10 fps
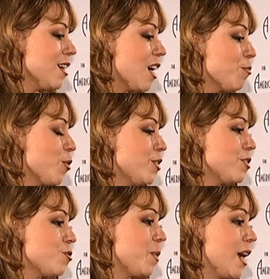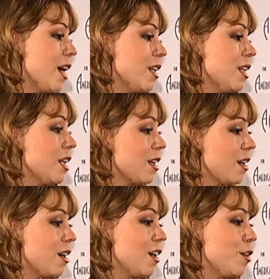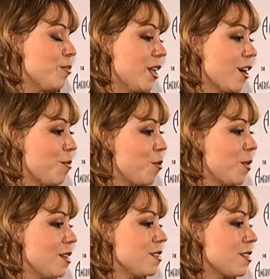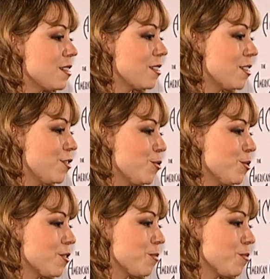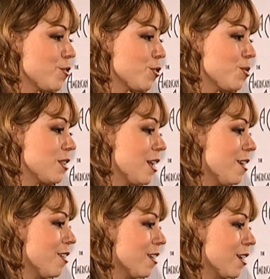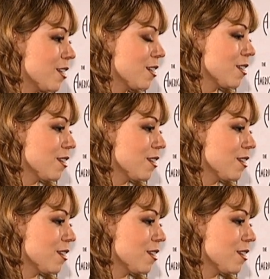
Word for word: I'm going to Japan in a couple months to do some shows there. About America?